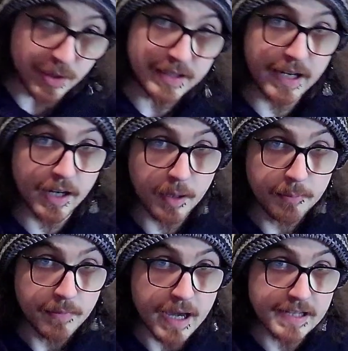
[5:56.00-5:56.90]
data
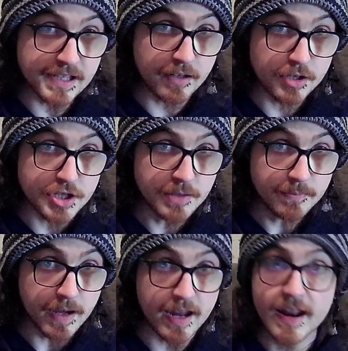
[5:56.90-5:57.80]
as energy
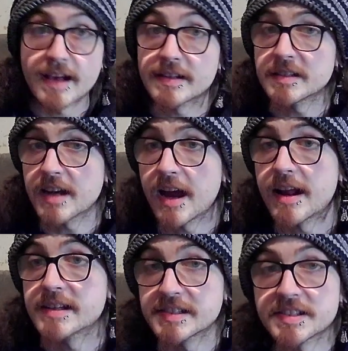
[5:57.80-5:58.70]
and
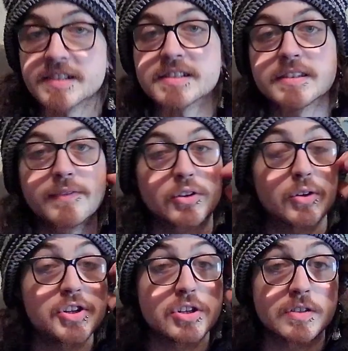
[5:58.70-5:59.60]
as these things as living
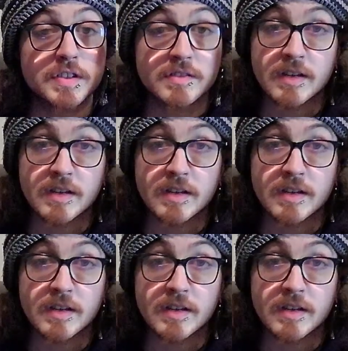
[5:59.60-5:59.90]
creatures,